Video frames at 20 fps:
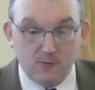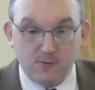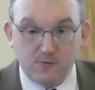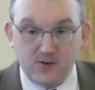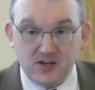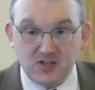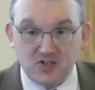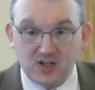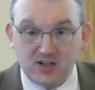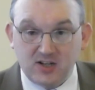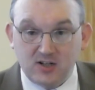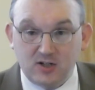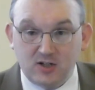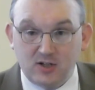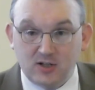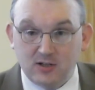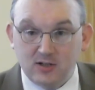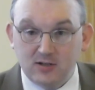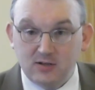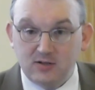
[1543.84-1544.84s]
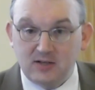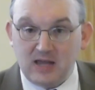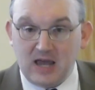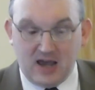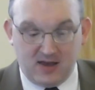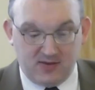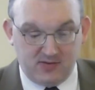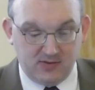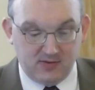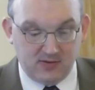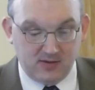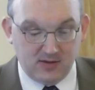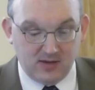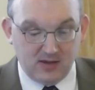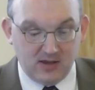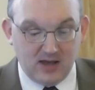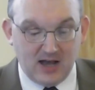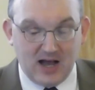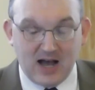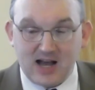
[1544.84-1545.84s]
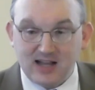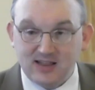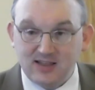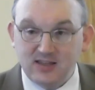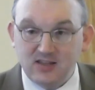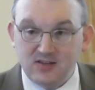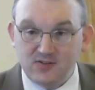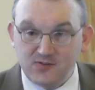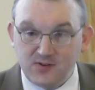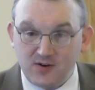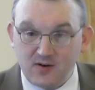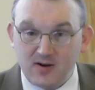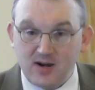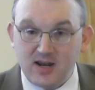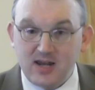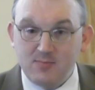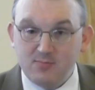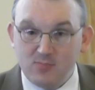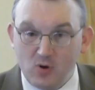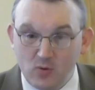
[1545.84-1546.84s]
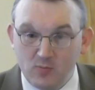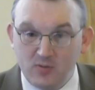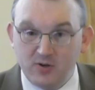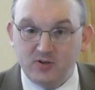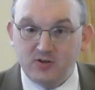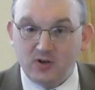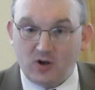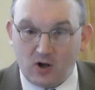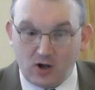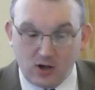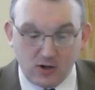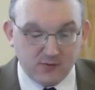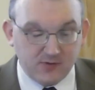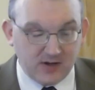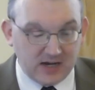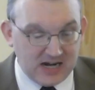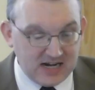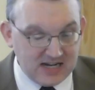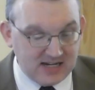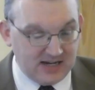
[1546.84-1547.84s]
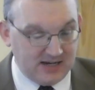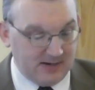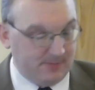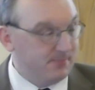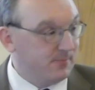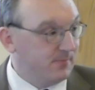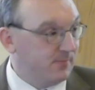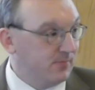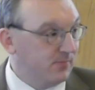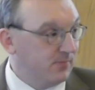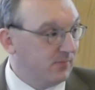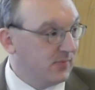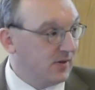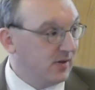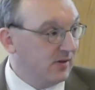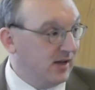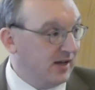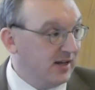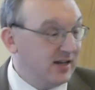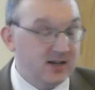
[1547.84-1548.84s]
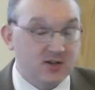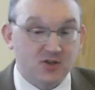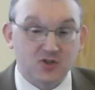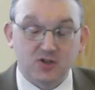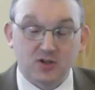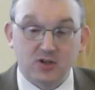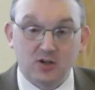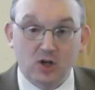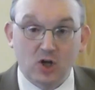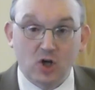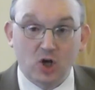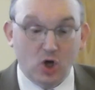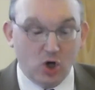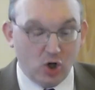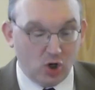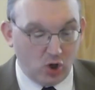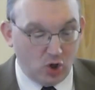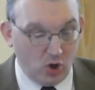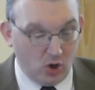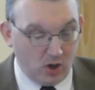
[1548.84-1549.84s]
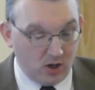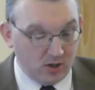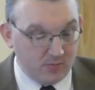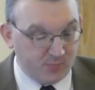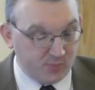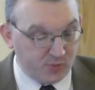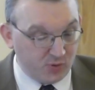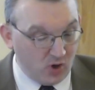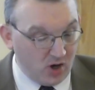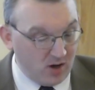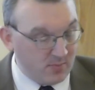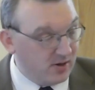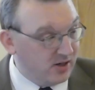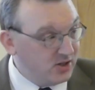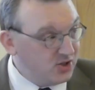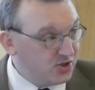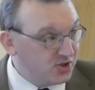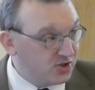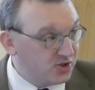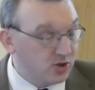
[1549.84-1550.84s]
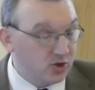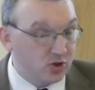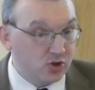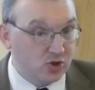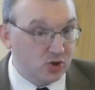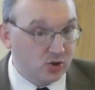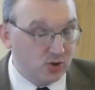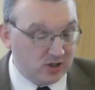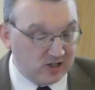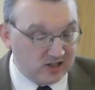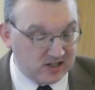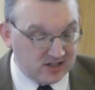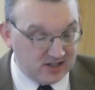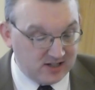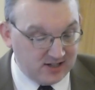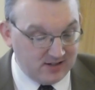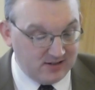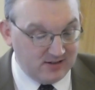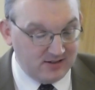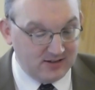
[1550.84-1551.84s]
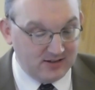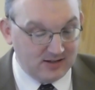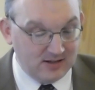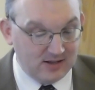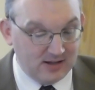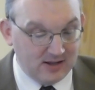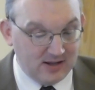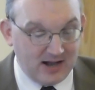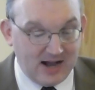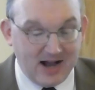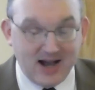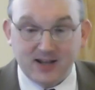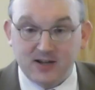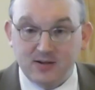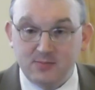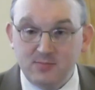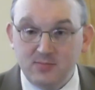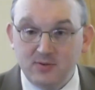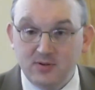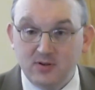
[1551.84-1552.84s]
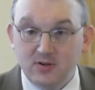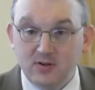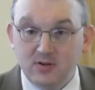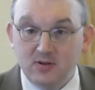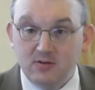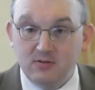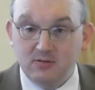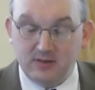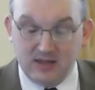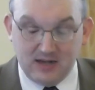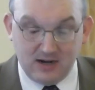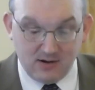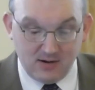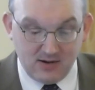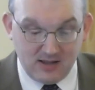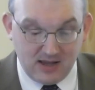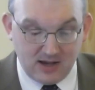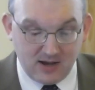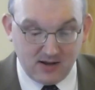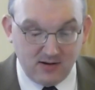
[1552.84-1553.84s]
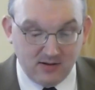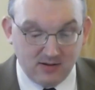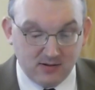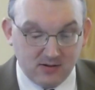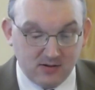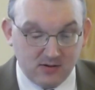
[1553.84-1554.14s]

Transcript: physical death at the very moment of eating. That is, God promised to kill Adam there and then